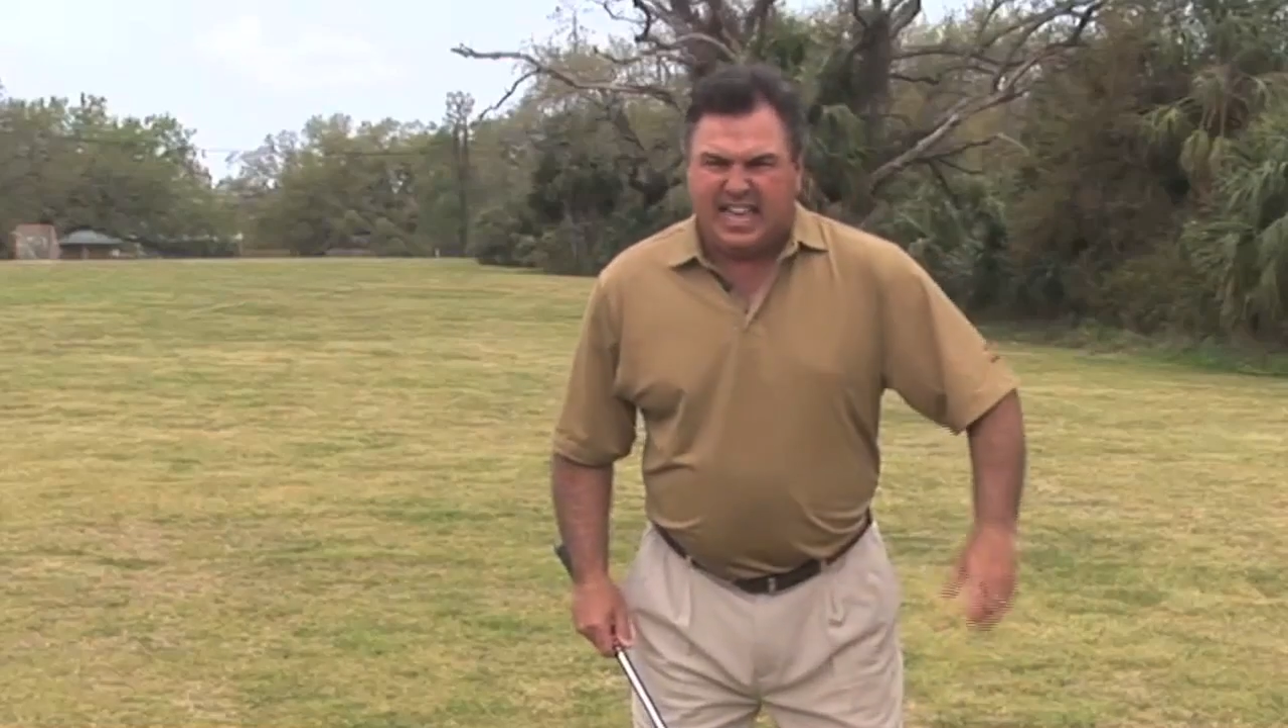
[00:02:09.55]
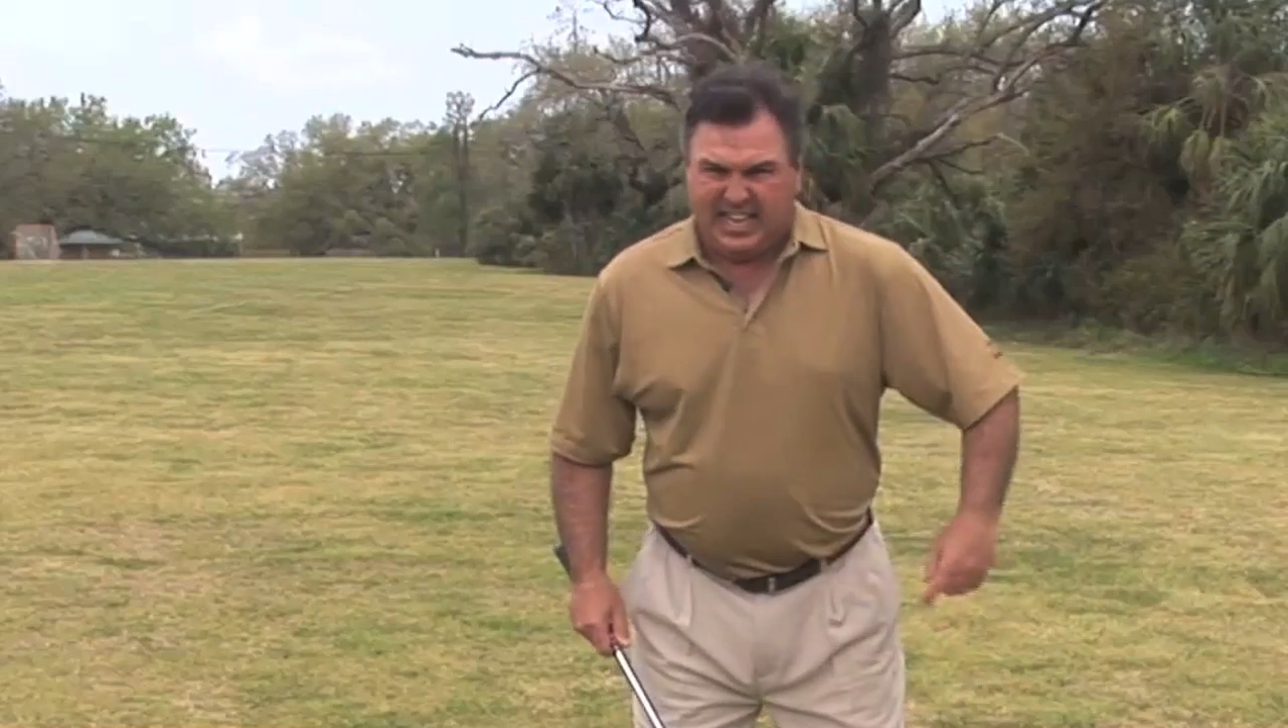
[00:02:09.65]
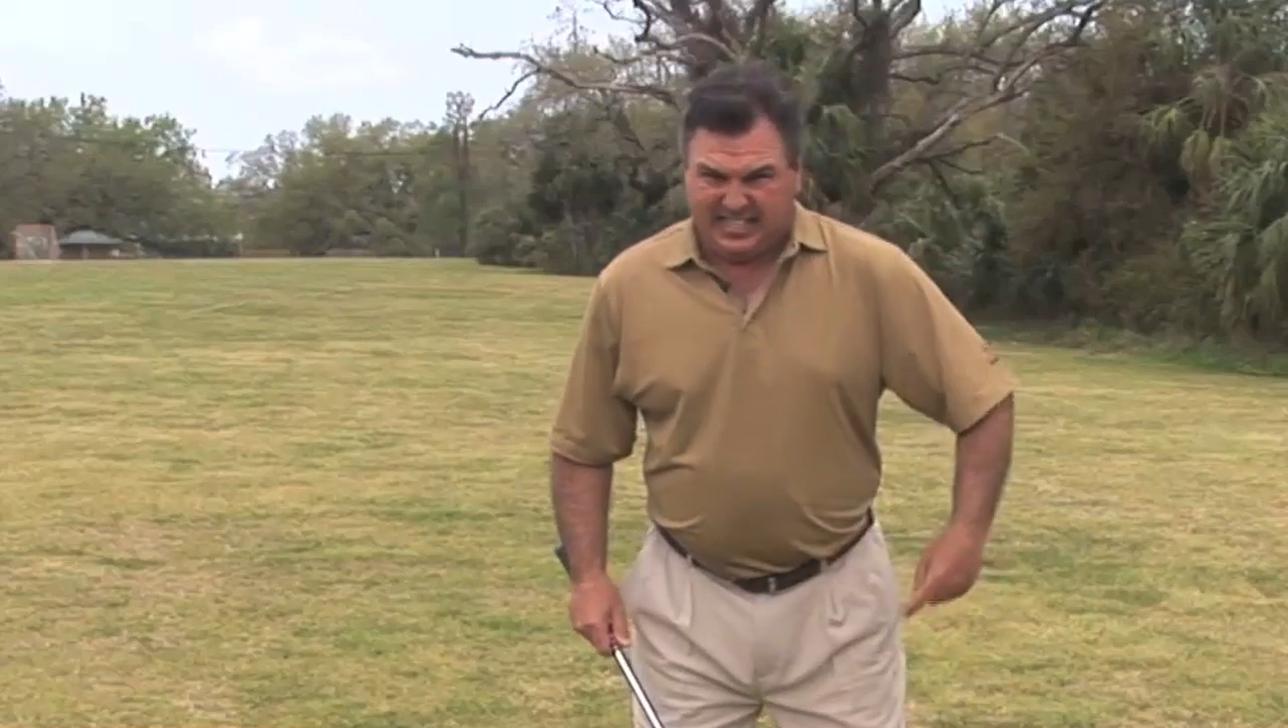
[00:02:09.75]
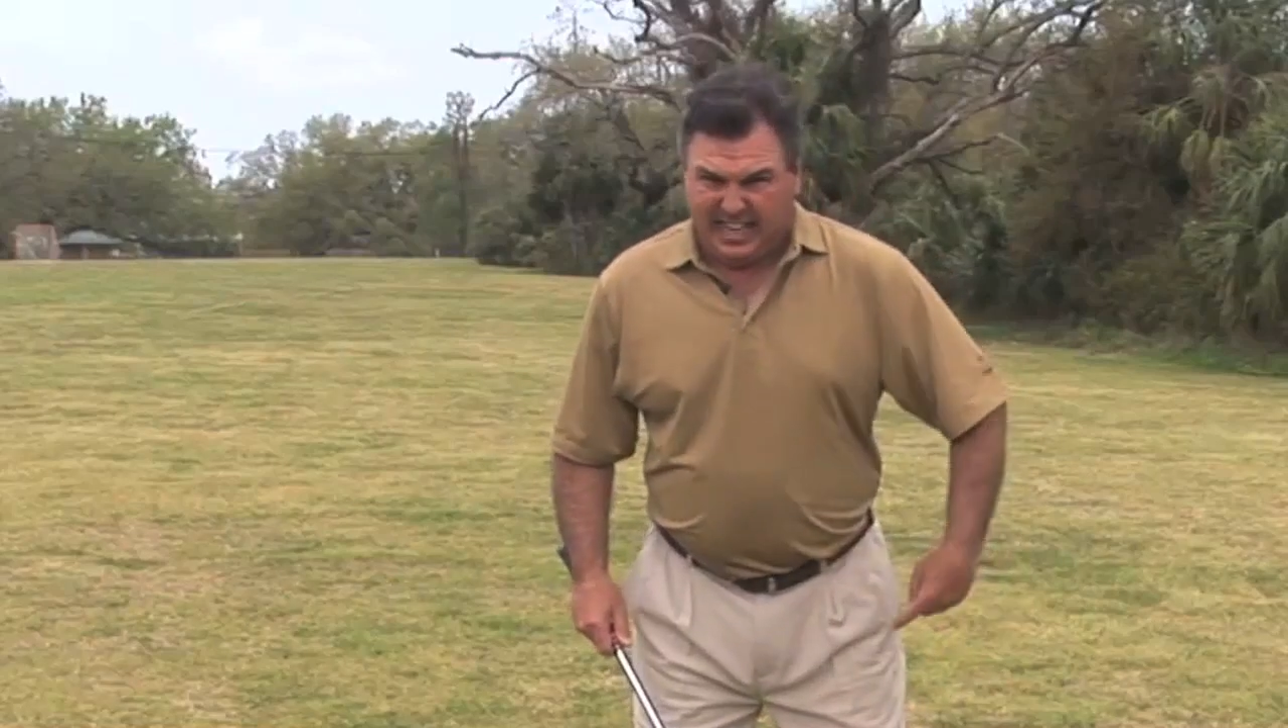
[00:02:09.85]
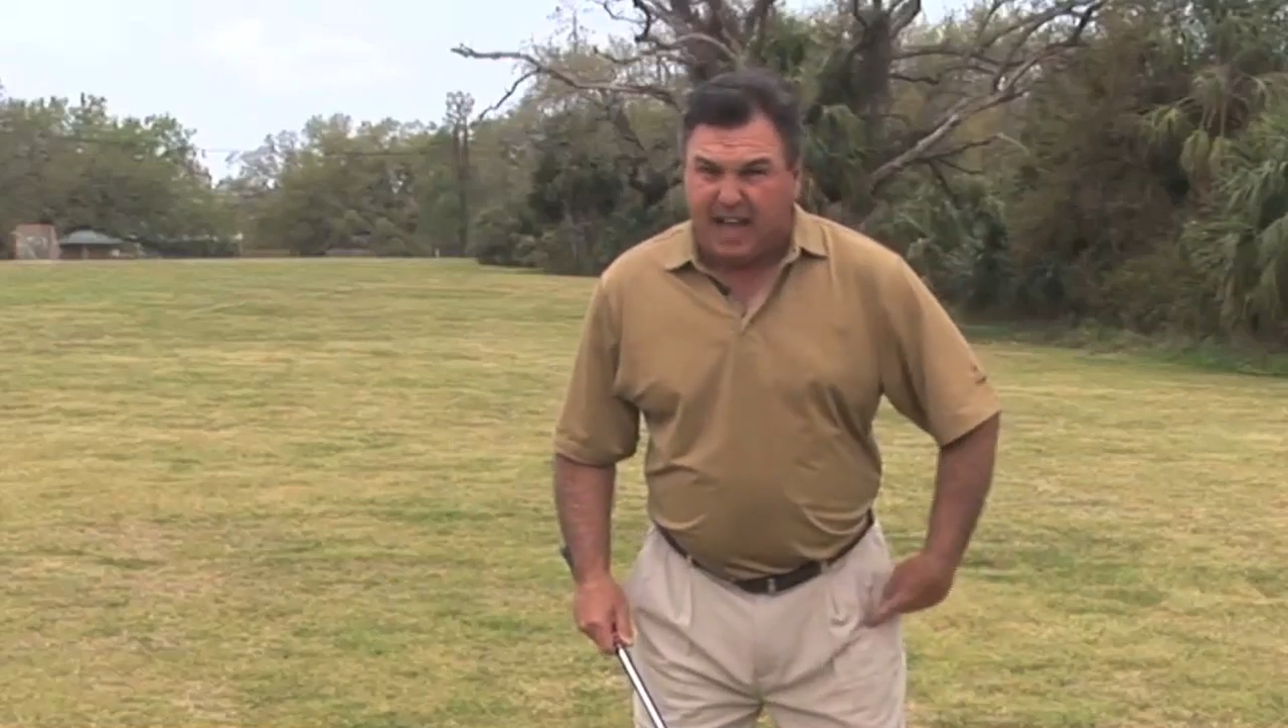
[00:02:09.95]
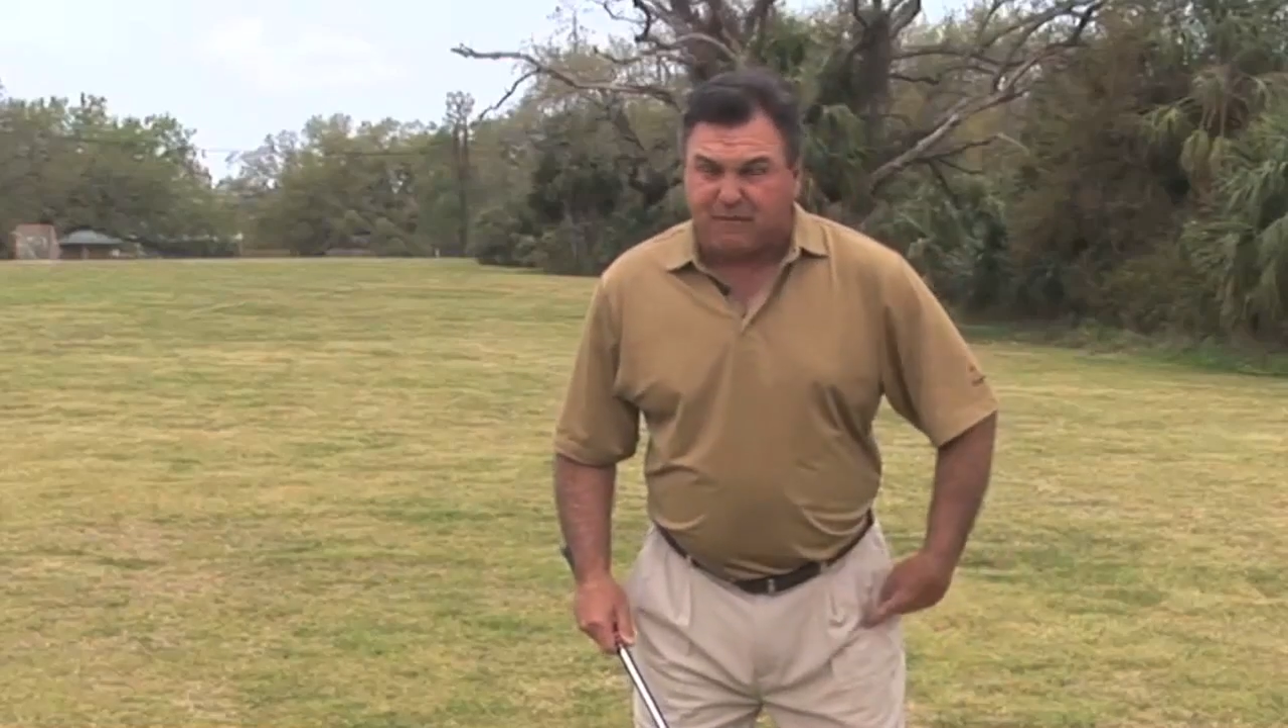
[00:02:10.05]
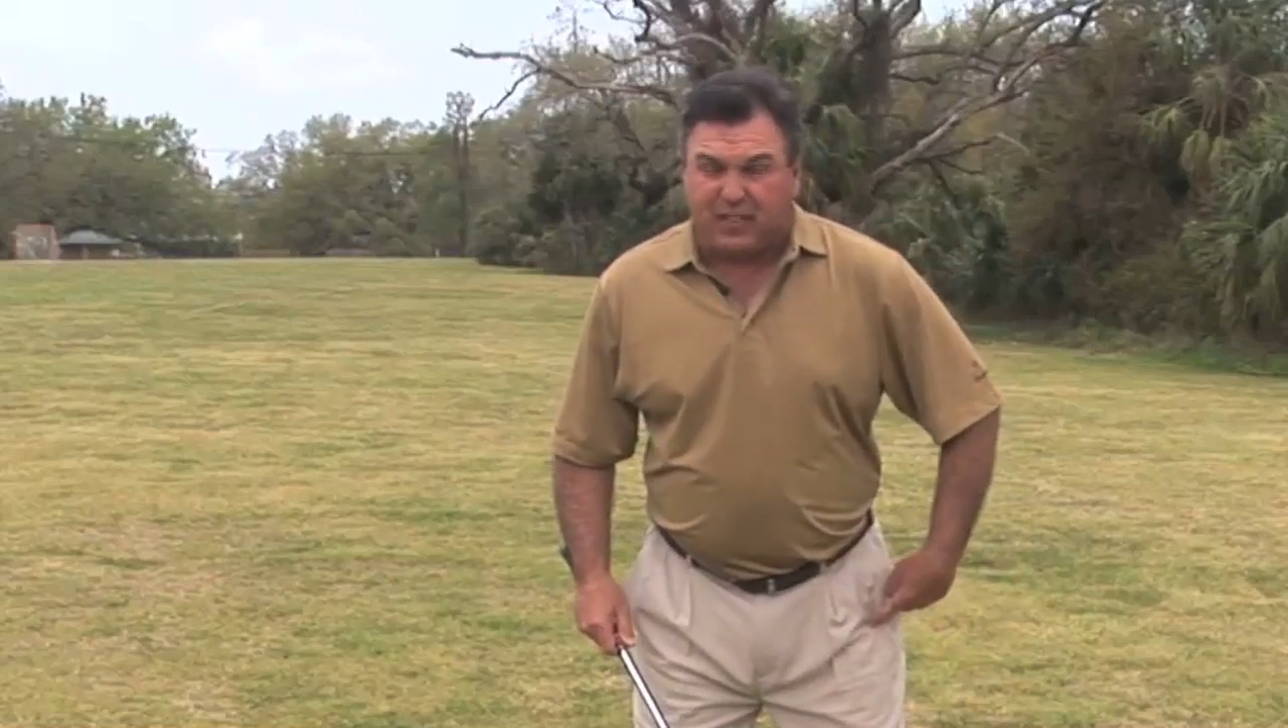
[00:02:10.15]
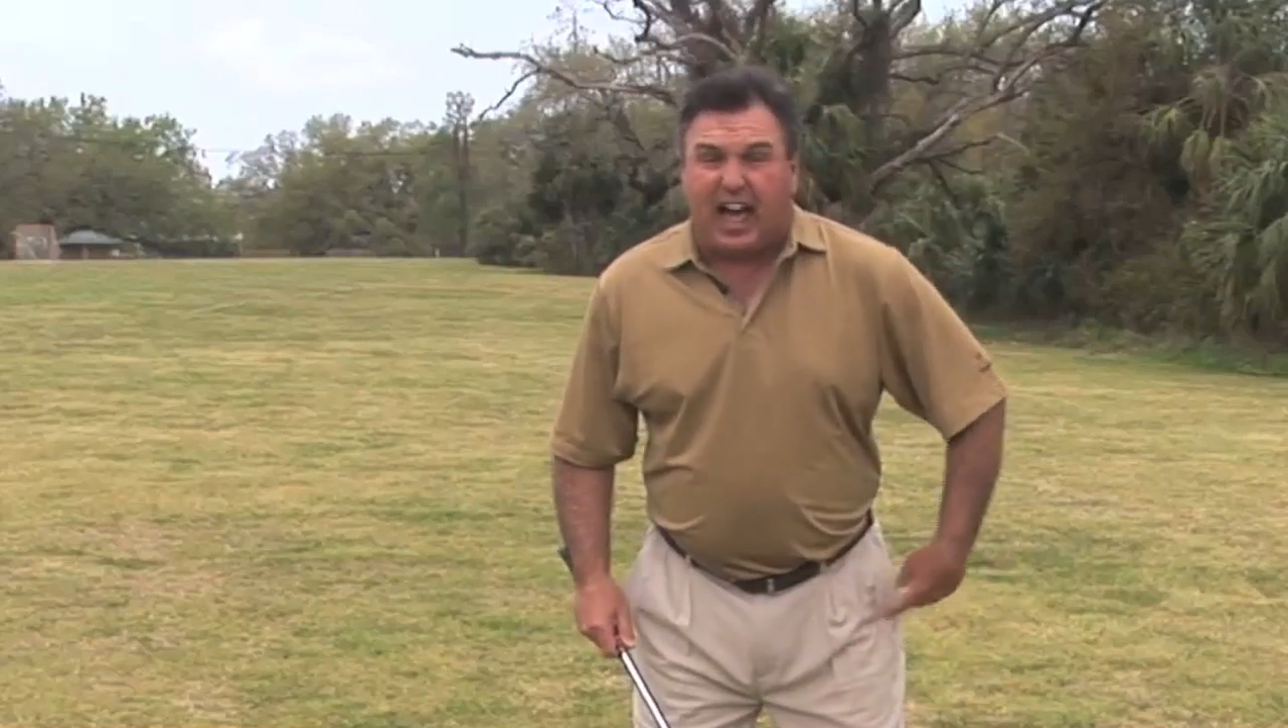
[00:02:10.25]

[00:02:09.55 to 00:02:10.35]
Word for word: his left